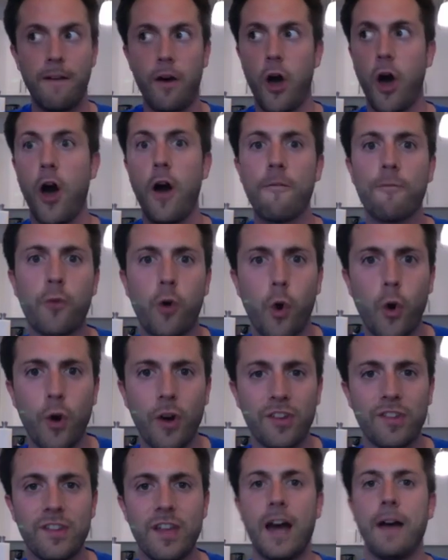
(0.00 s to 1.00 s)
Of
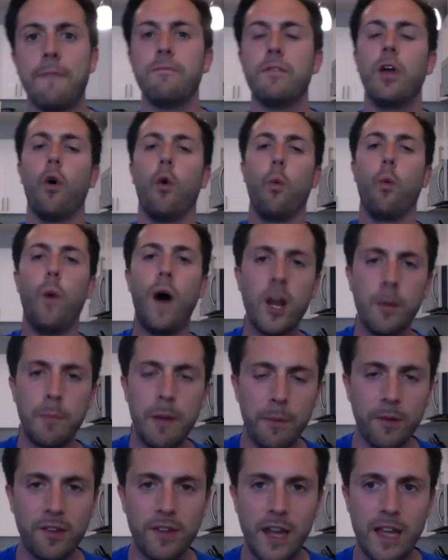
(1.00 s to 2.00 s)
course not. Why do
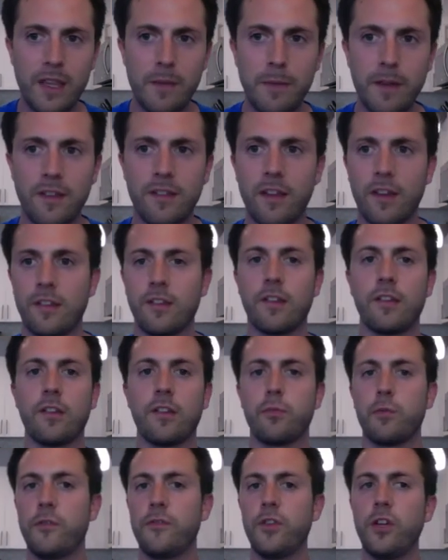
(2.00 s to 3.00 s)
people stay in the business? This is
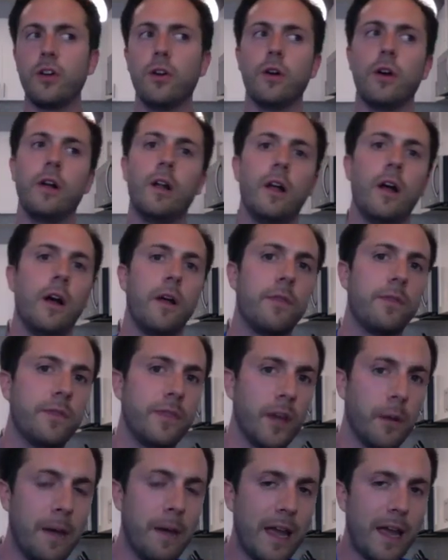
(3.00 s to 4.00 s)
review.
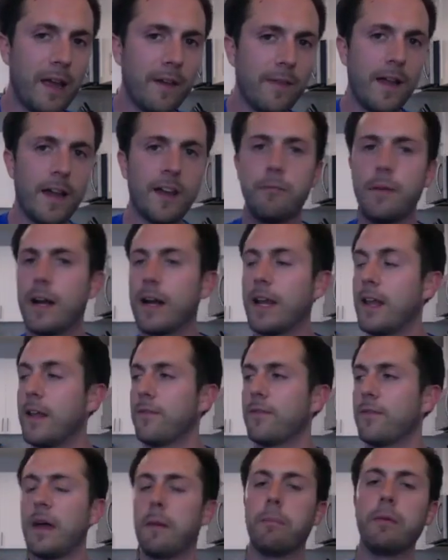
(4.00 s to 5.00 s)
They're making a lot of money.
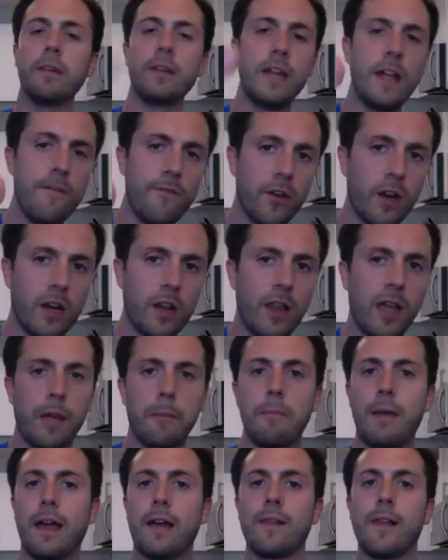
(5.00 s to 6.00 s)
They believe they're going to
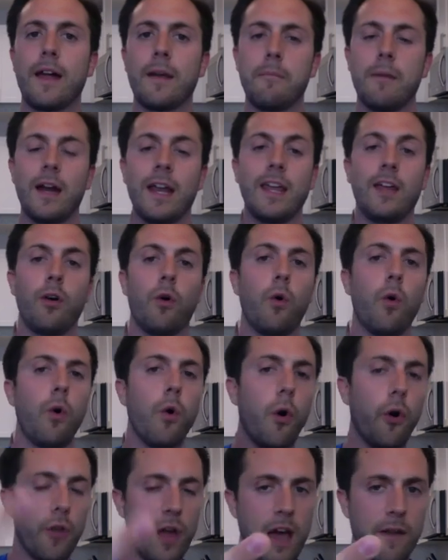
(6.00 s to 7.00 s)
make a lot of money,
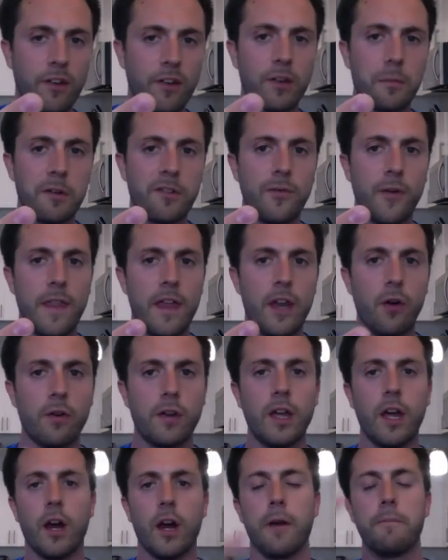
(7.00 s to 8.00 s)
or they're having so much fun they don't
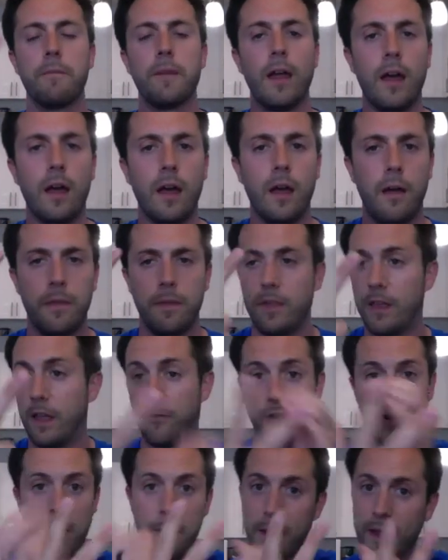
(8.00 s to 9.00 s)
care. If they're
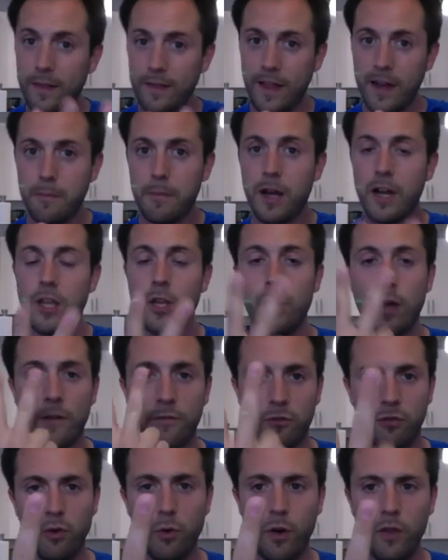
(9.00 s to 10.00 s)
not making a lot of money, you have
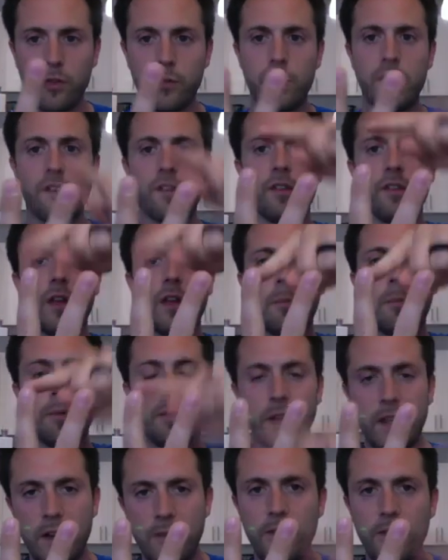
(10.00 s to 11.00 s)
2 other reasons. They
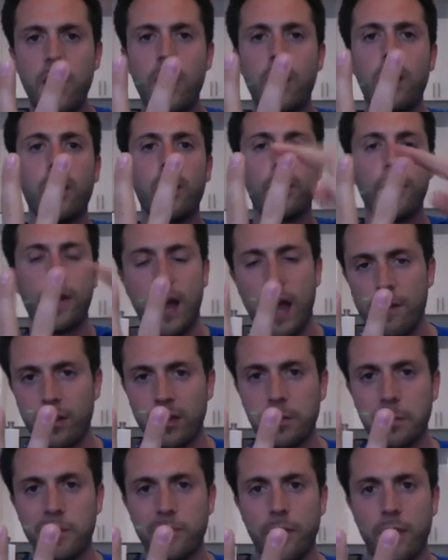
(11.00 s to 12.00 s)
believe they are, or they're having
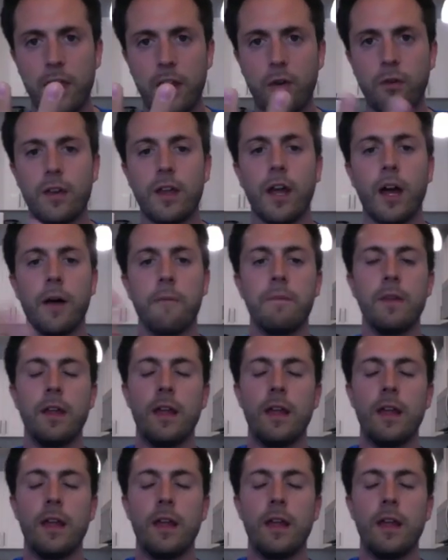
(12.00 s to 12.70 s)
so much fun they don't care.